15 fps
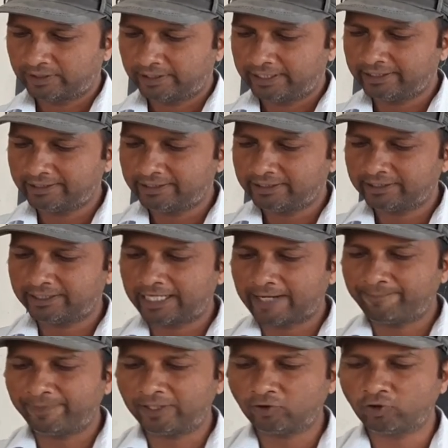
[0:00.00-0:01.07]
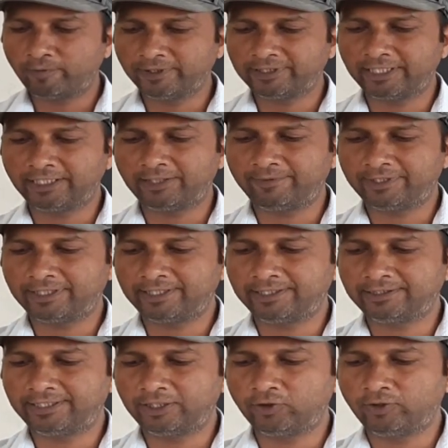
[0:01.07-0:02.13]
Hence, gram per cubic centimeter
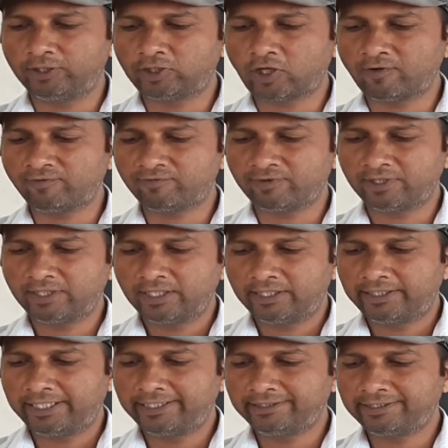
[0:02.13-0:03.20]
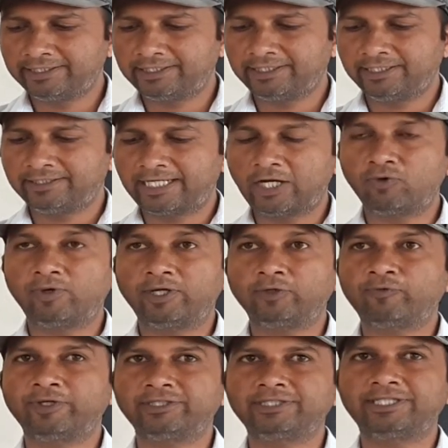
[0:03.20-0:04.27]
is the unit of density. Now
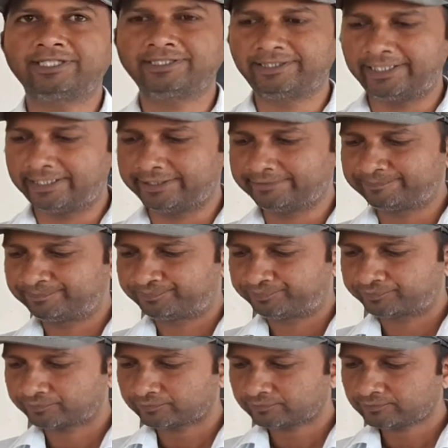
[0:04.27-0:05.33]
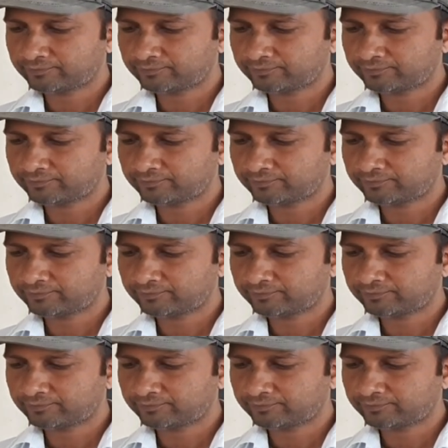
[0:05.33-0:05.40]
one question is there.